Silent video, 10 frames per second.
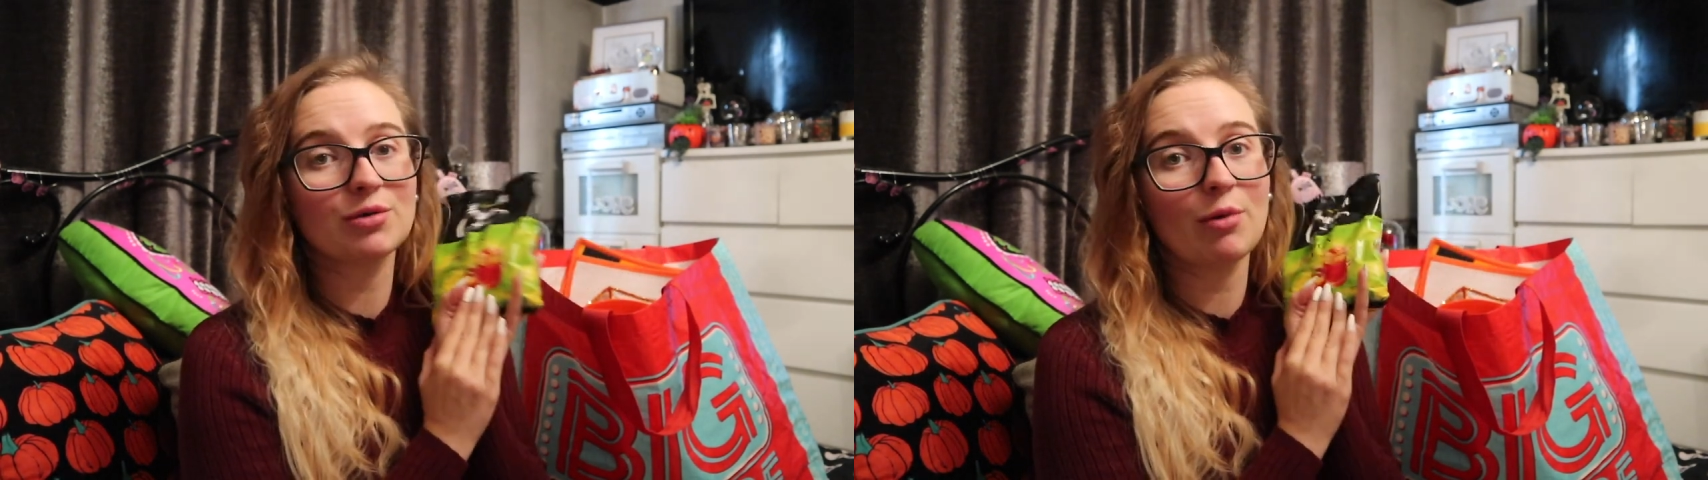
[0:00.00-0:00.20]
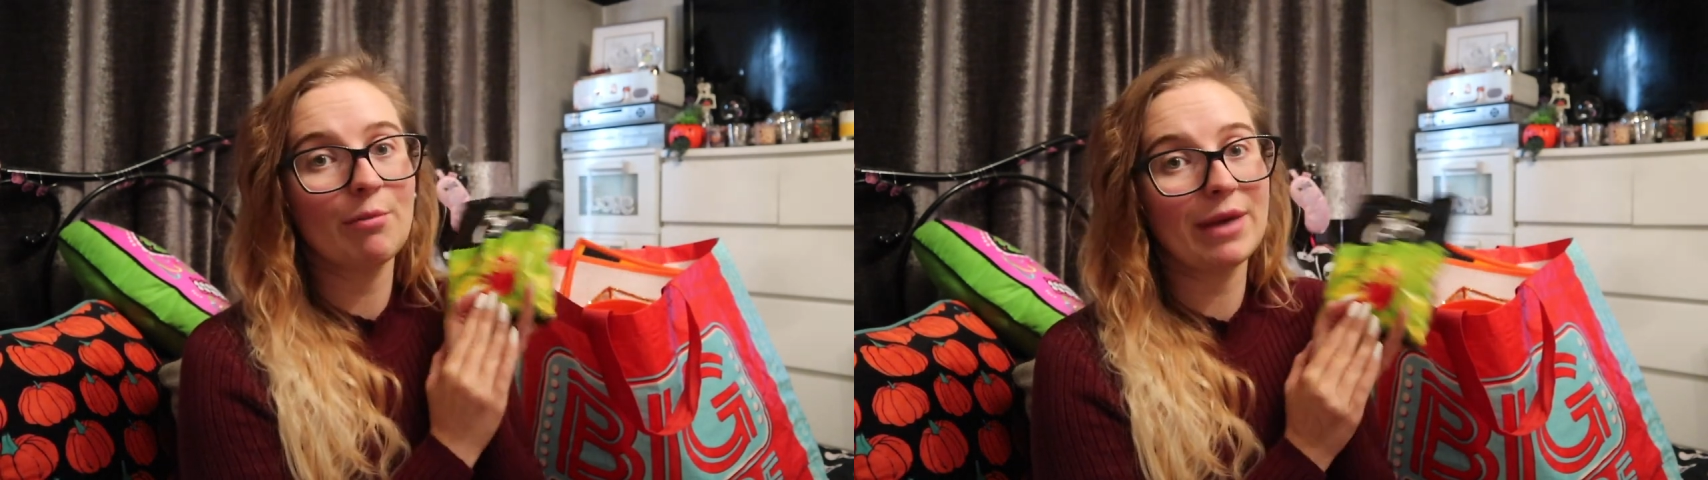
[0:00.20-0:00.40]

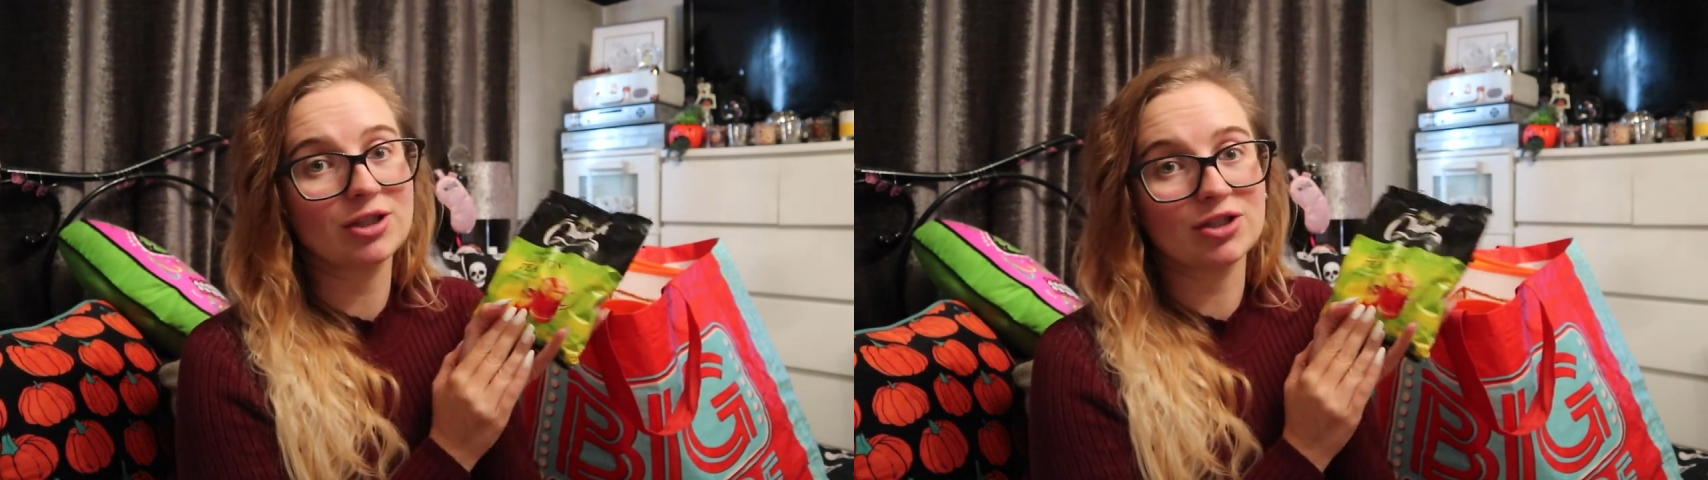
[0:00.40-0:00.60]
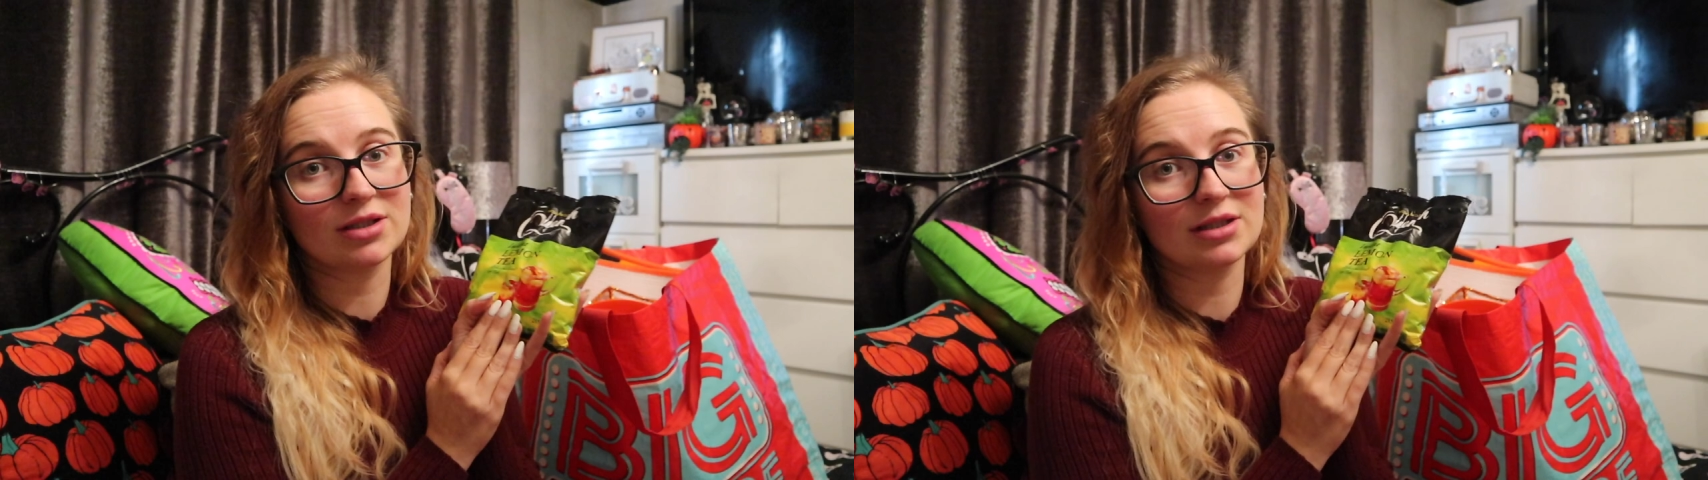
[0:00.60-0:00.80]
upon
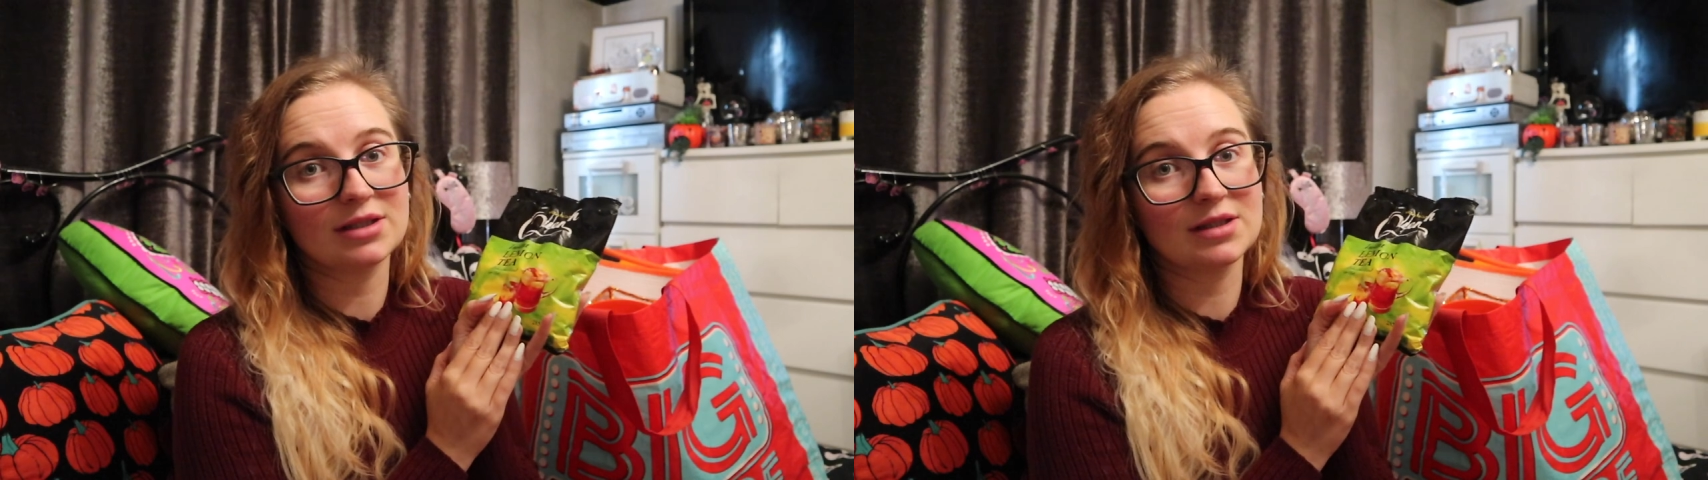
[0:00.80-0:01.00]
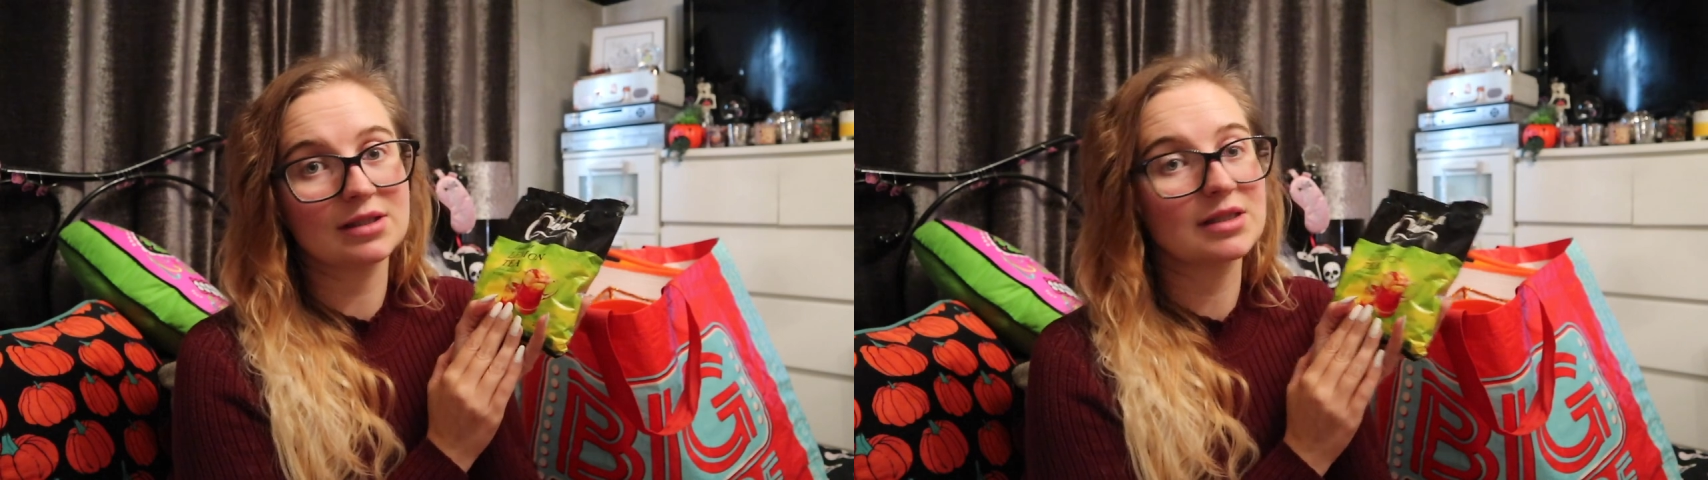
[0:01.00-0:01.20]
batches of
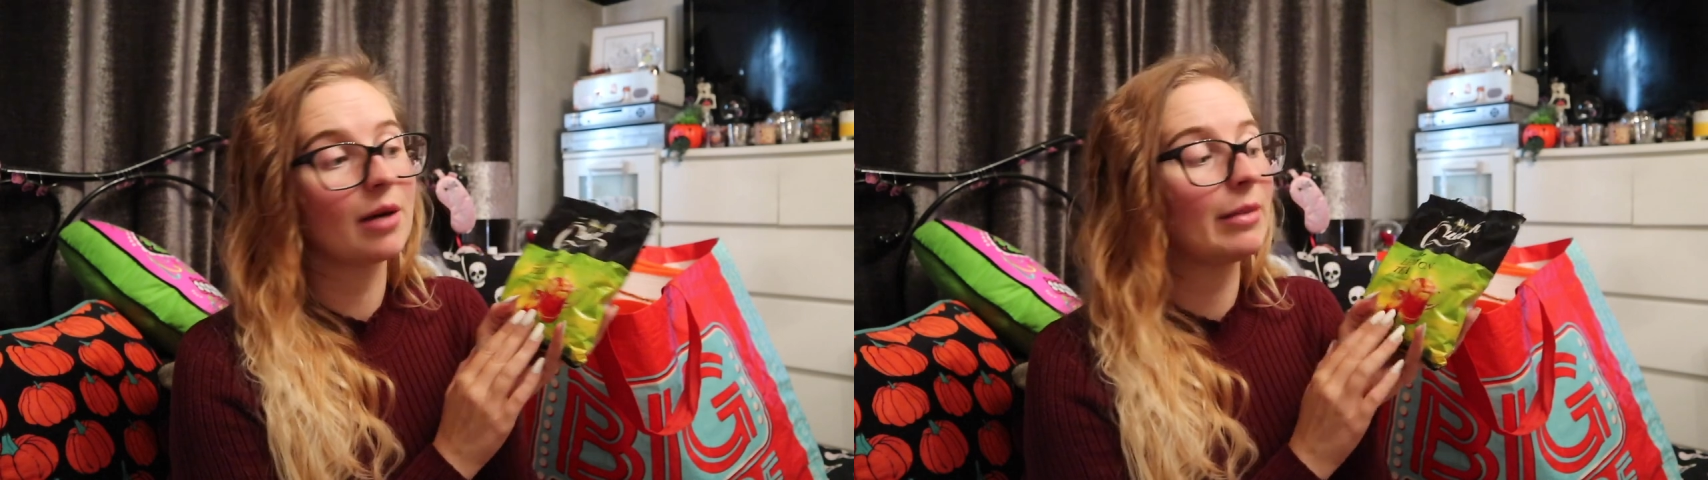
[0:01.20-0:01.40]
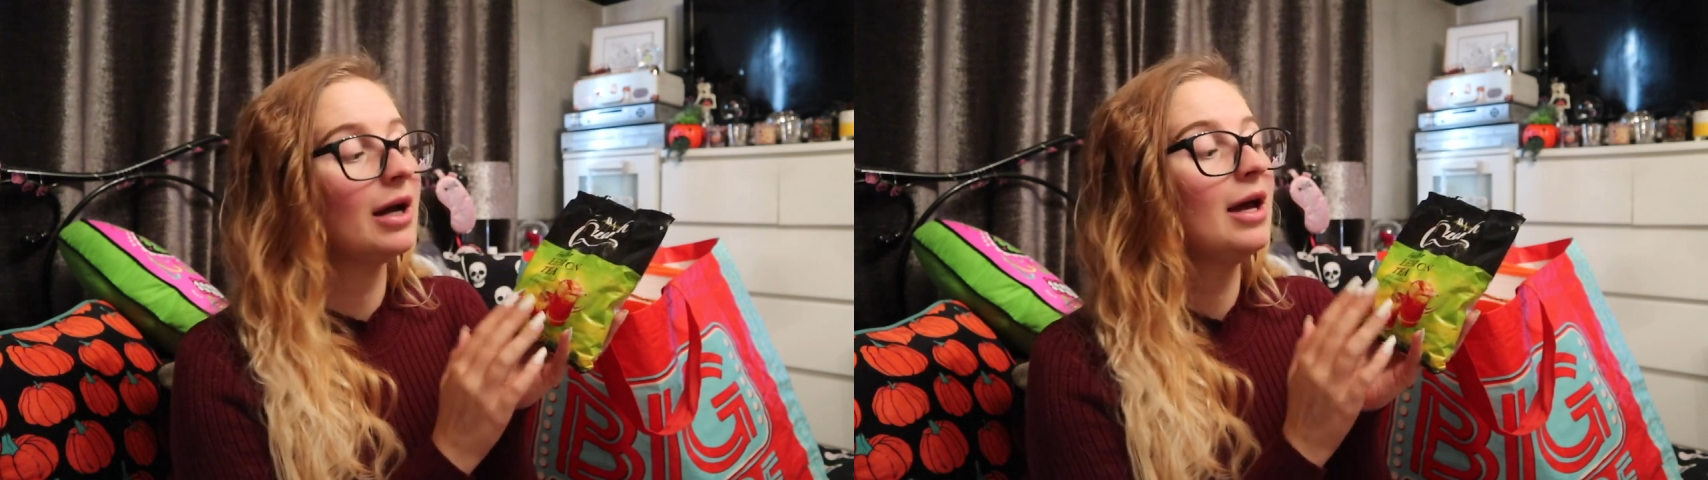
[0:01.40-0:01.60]
this in the
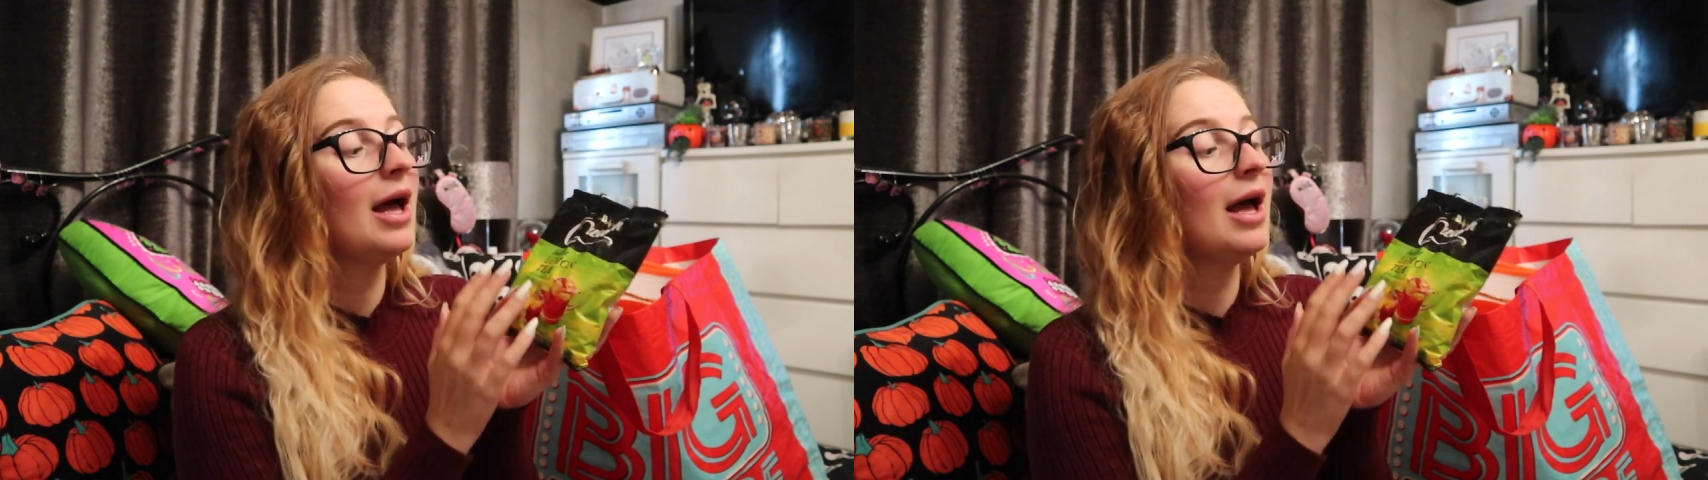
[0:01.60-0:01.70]
summer.